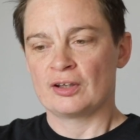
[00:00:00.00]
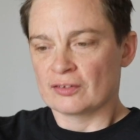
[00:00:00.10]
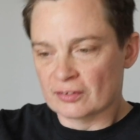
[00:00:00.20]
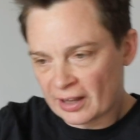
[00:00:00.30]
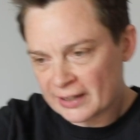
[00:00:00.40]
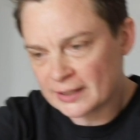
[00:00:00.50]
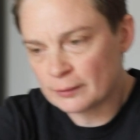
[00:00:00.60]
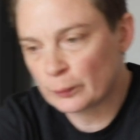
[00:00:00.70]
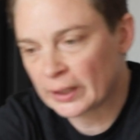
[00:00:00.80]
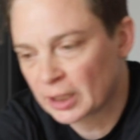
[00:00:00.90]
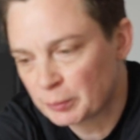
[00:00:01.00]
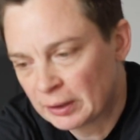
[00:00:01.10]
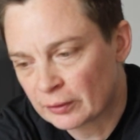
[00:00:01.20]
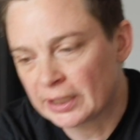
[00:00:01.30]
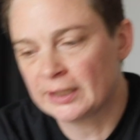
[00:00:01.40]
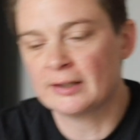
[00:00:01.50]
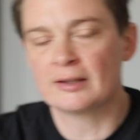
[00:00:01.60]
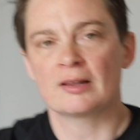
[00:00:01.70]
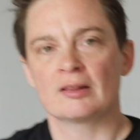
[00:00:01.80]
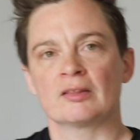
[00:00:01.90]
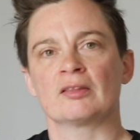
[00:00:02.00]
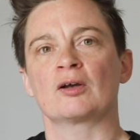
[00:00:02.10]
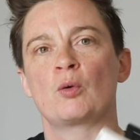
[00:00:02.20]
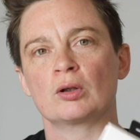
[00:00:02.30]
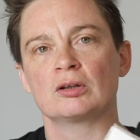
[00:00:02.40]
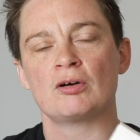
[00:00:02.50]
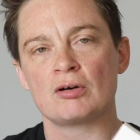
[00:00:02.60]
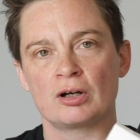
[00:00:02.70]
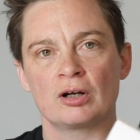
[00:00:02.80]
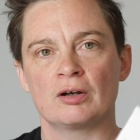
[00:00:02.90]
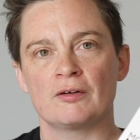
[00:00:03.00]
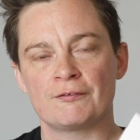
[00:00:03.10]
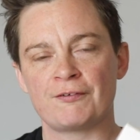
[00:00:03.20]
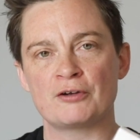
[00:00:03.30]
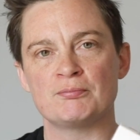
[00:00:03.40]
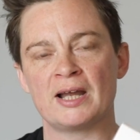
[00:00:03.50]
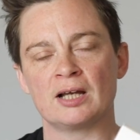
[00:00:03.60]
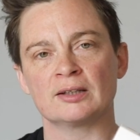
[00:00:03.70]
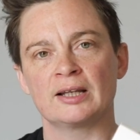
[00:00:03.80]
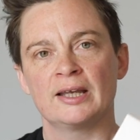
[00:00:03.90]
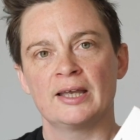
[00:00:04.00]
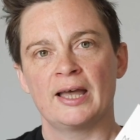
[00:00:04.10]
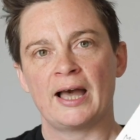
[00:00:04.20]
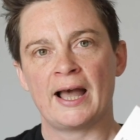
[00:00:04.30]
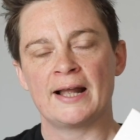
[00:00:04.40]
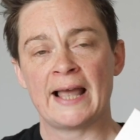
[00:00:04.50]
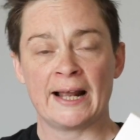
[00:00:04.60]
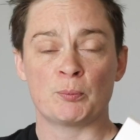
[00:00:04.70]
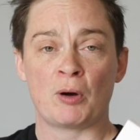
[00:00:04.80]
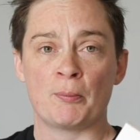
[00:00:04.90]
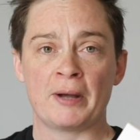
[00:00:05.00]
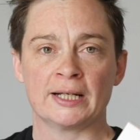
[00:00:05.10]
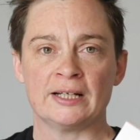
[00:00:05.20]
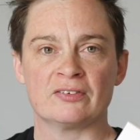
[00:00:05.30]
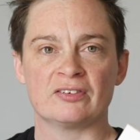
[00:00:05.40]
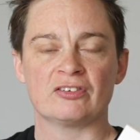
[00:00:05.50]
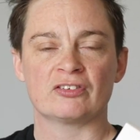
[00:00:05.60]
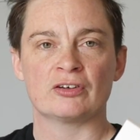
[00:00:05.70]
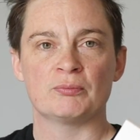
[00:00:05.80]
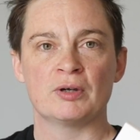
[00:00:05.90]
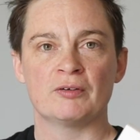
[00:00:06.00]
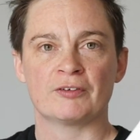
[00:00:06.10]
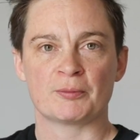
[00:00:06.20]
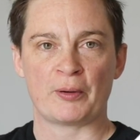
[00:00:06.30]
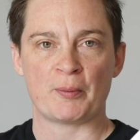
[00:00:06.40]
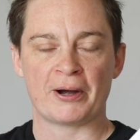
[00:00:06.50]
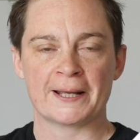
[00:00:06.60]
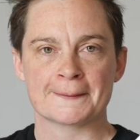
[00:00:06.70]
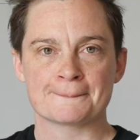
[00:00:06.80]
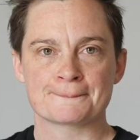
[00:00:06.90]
Today we're going to be looking at the quad lock, phone mount and handlebar mounting system for the motorbike.